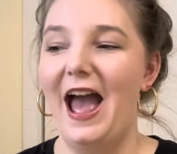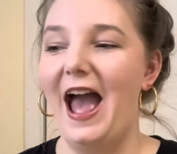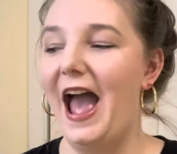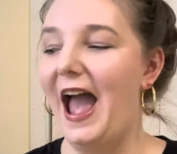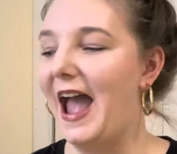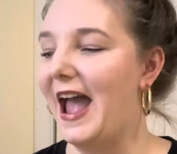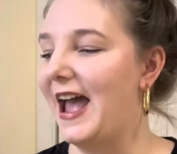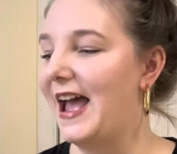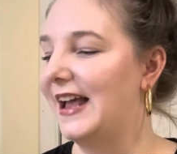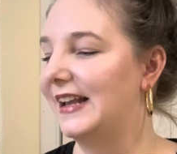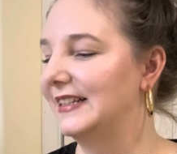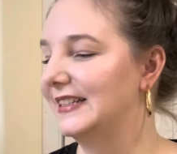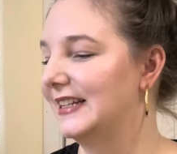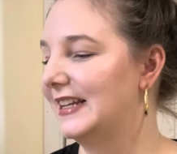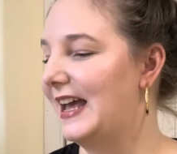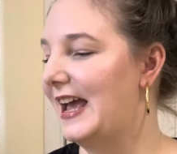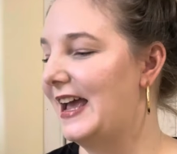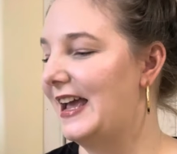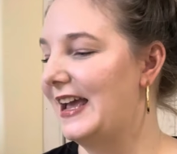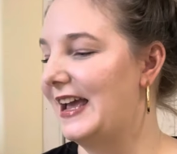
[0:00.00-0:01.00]
And
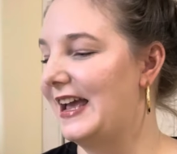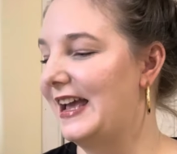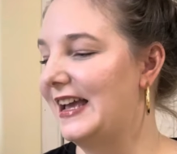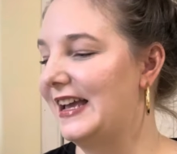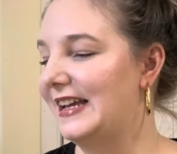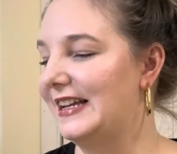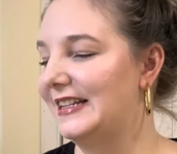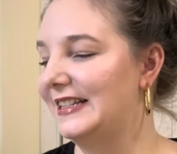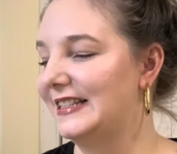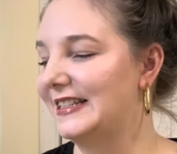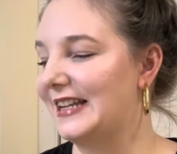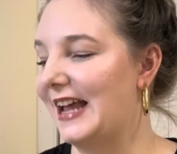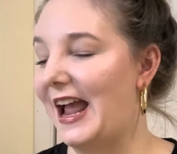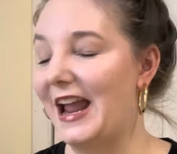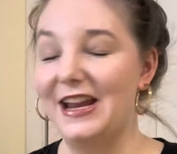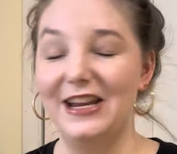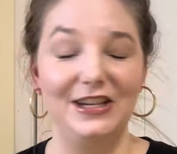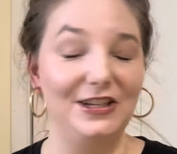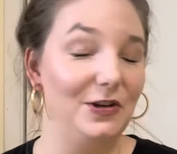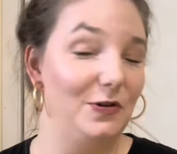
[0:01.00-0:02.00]
it is
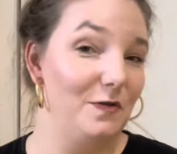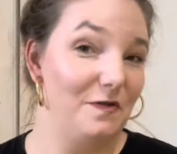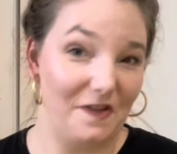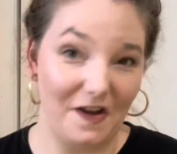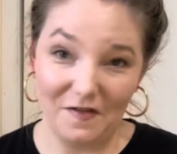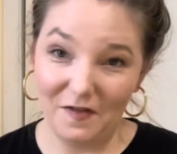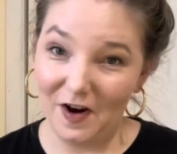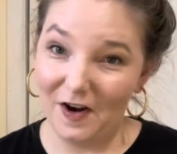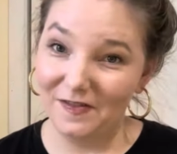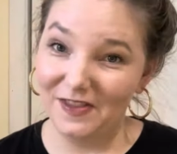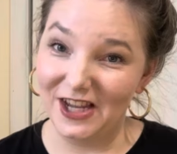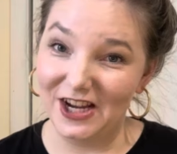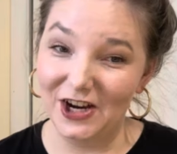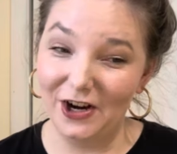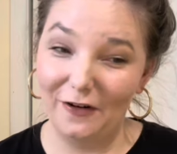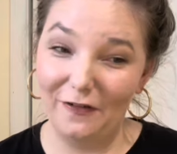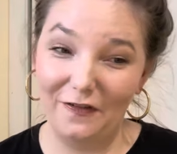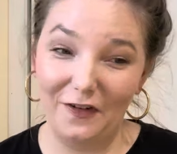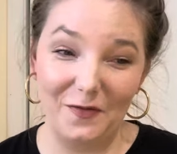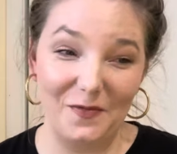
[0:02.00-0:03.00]
a new favorite of the
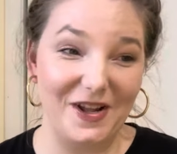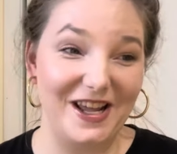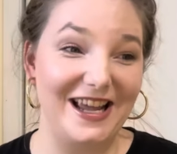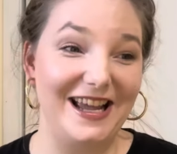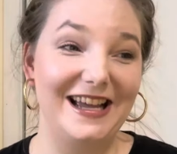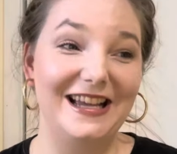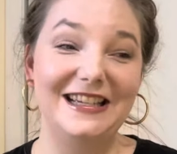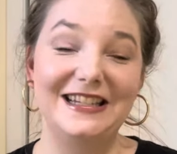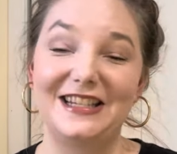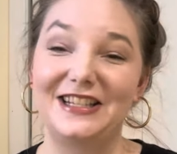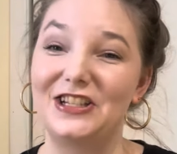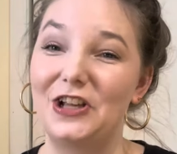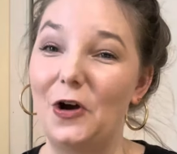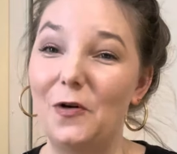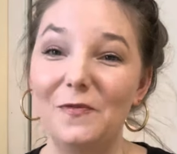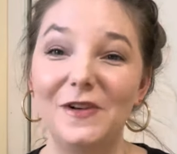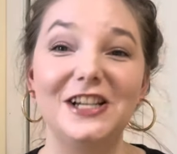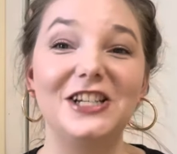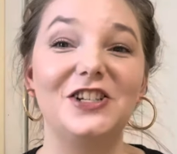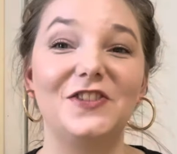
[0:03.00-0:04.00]
year for me. It is so
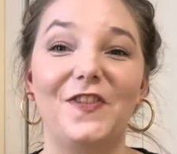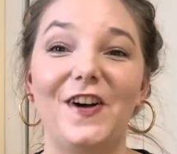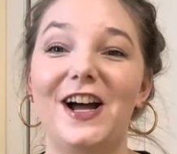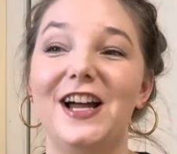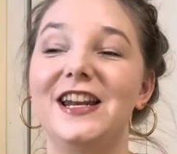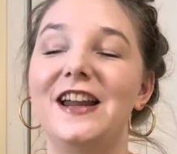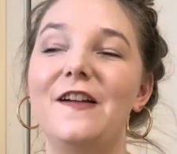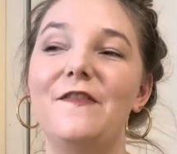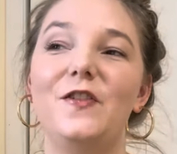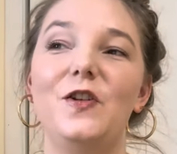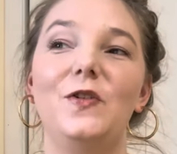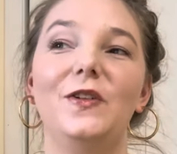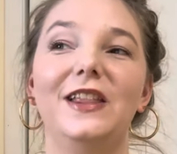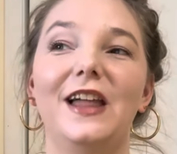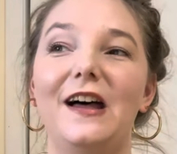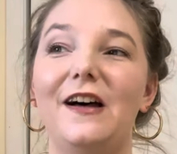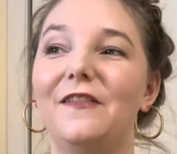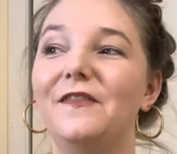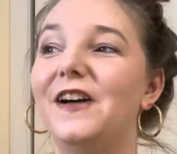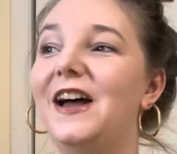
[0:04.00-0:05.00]
much fun. If you
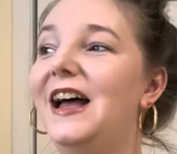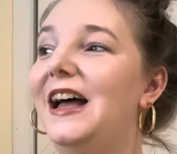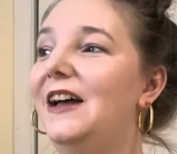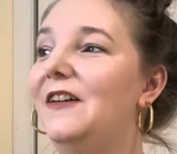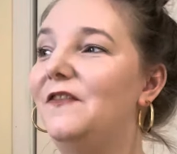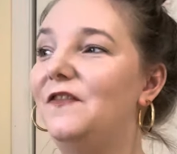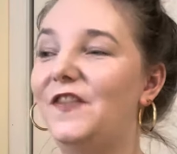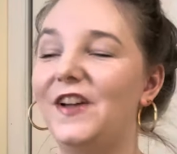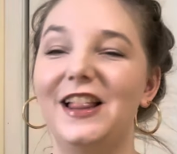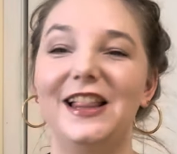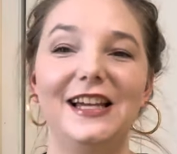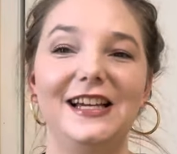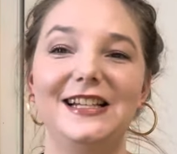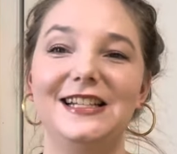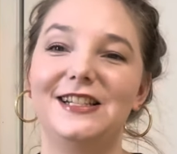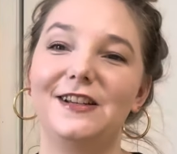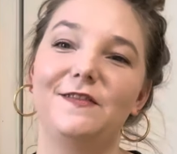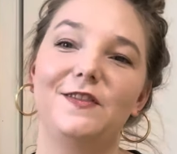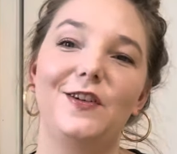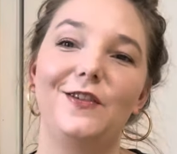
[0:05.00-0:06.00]
love villains,
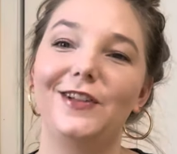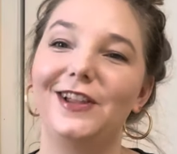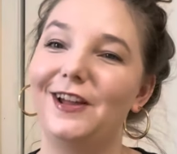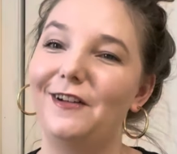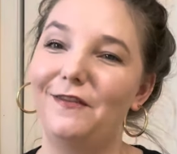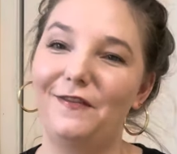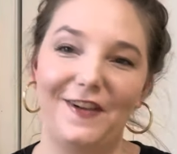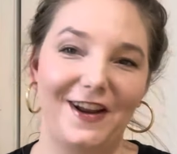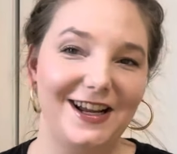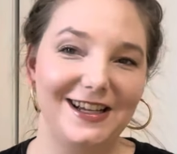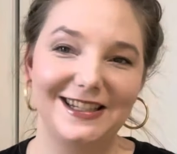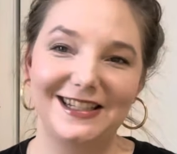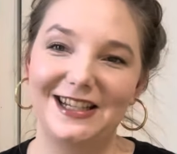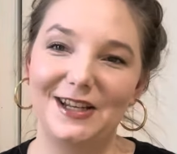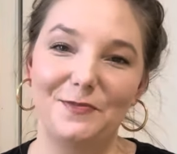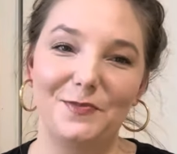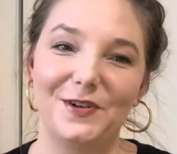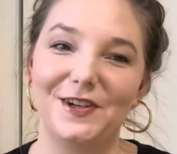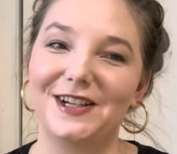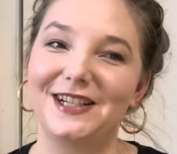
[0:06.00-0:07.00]
if you love fantasy
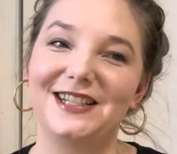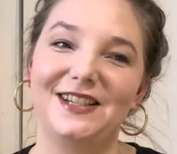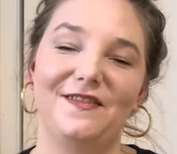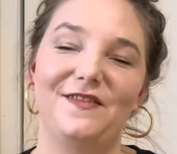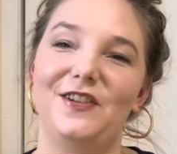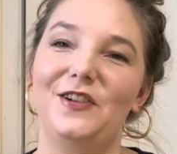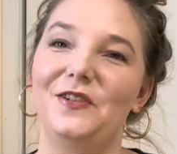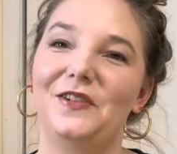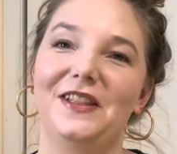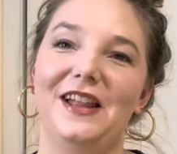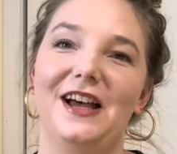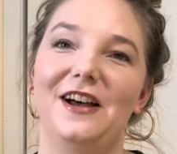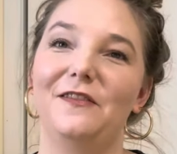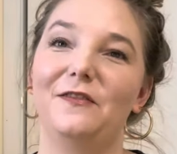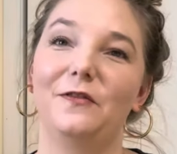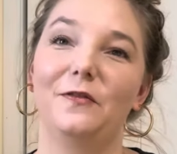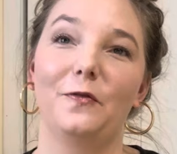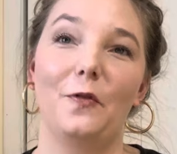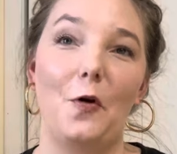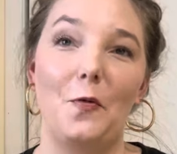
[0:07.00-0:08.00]
books, if you love
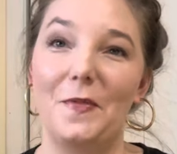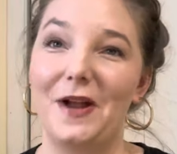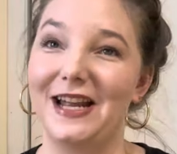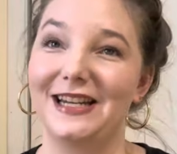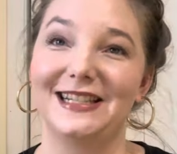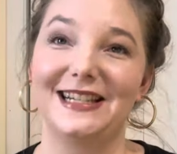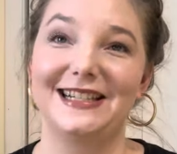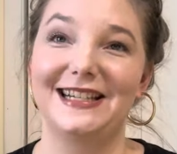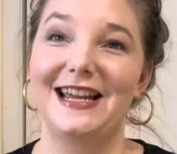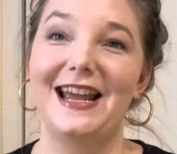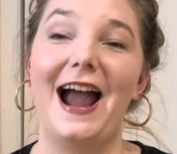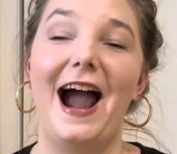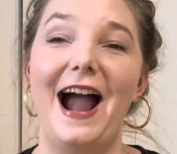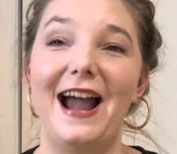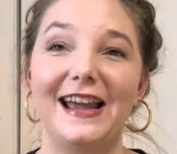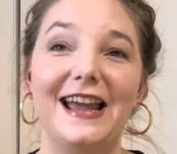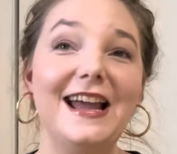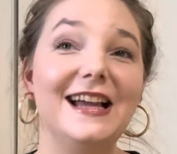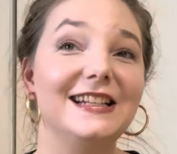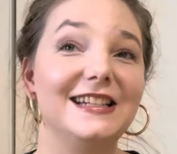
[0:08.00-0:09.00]
romanticy, I
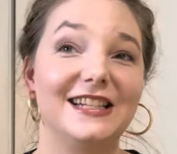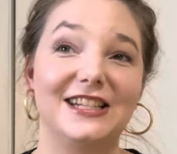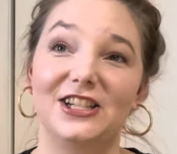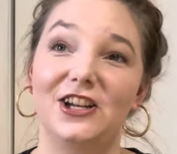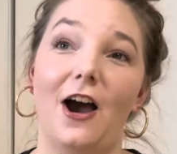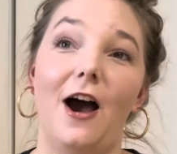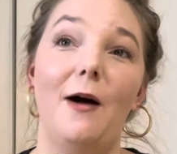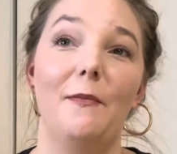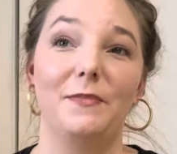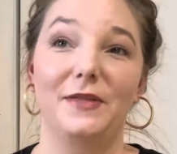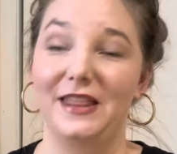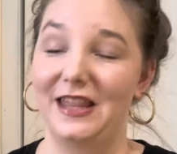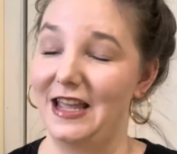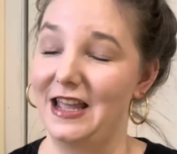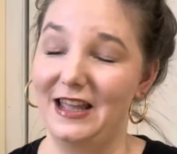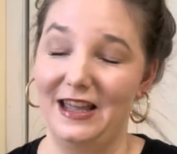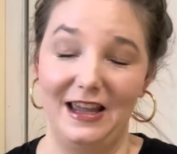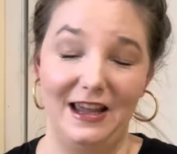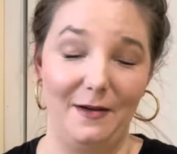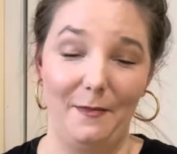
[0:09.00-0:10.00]
can't stop
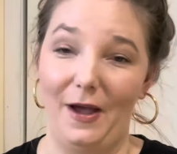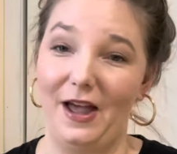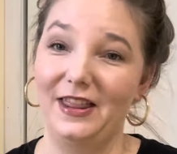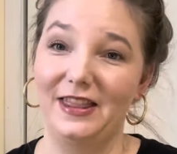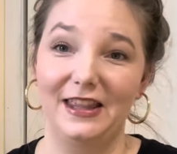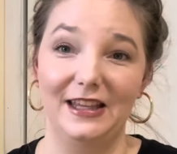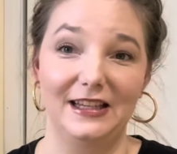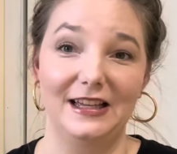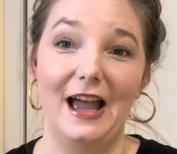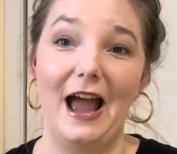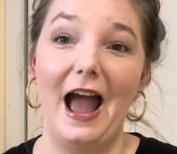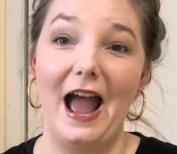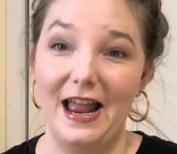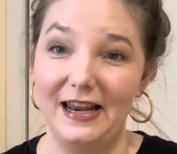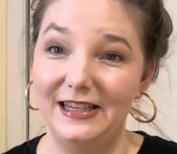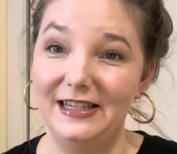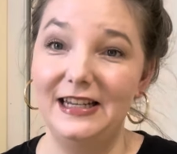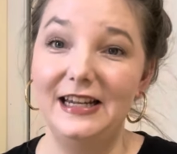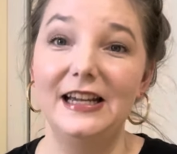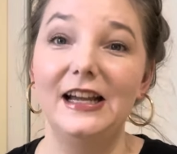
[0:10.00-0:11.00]
thinking about the
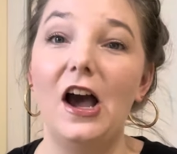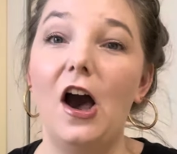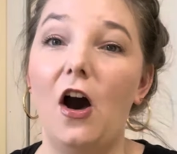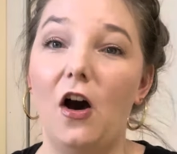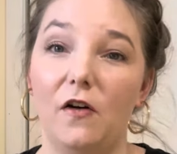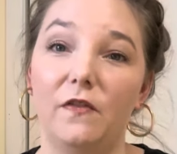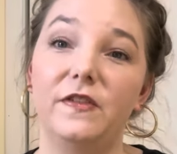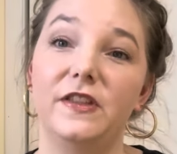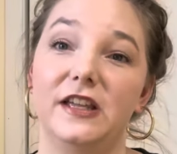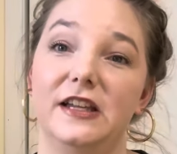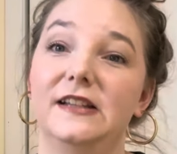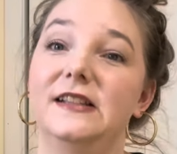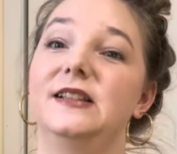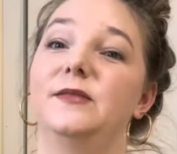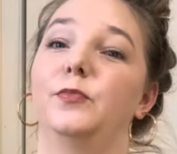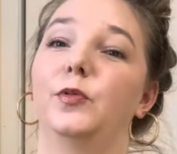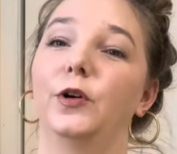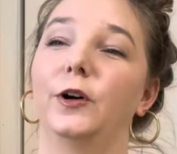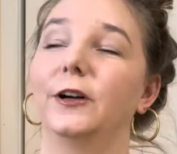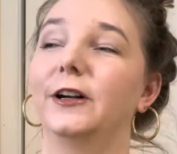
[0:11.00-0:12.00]
ending of this
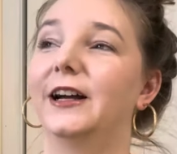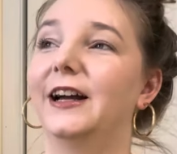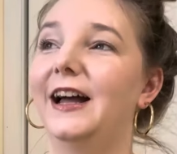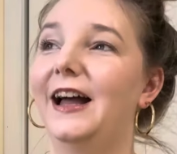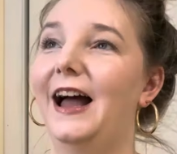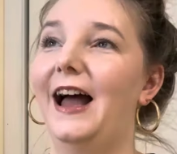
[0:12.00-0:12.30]
book.